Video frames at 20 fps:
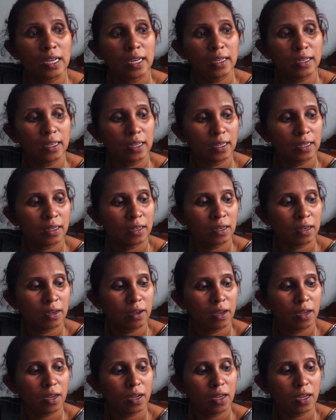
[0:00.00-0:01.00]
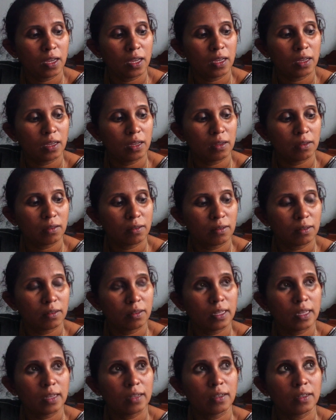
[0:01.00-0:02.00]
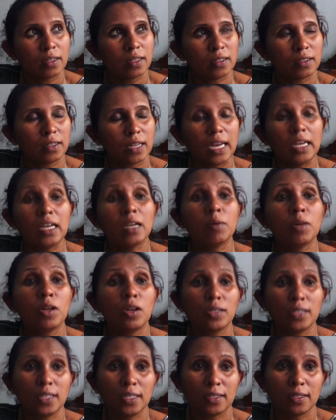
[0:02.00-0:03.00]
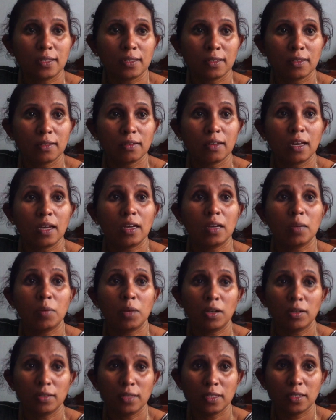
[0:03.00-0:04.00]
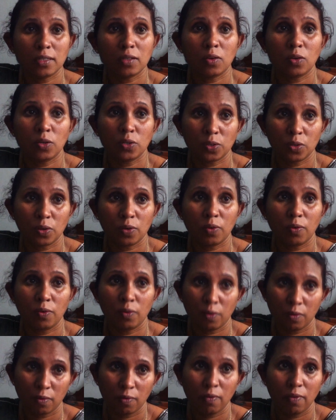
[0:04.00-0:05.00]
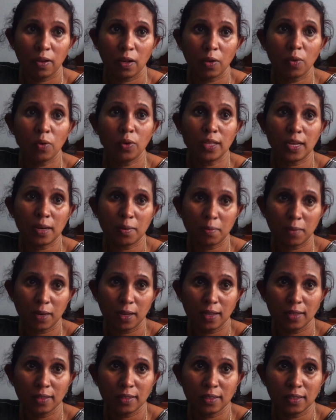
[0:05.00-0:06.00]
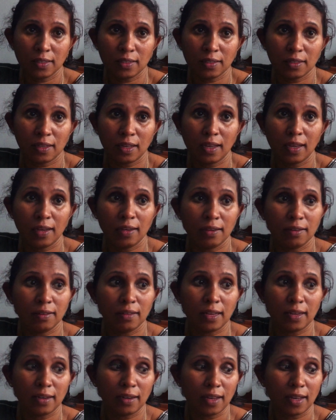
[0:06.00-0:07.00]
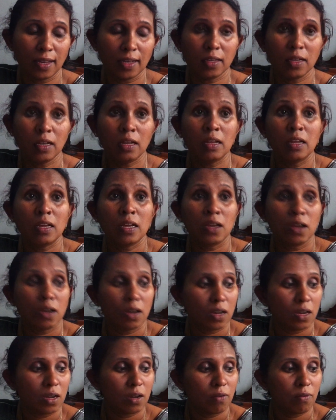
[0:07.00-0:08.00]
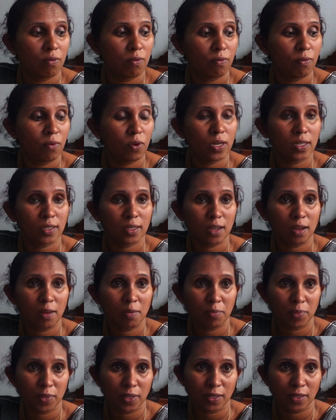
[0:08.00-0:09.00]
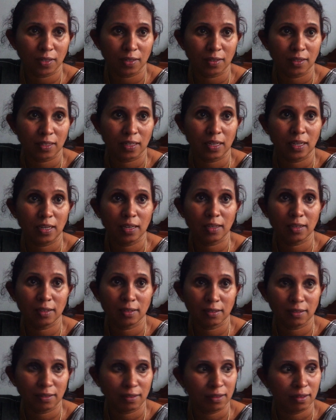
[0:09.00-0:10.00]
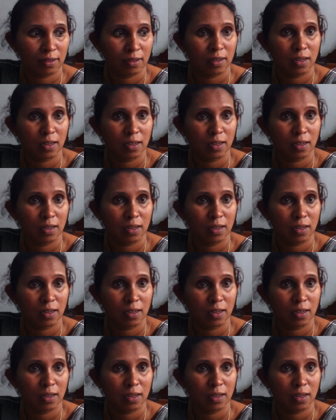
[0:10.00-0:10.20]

collecting, then the entomologist also will go that places, and they take water sample in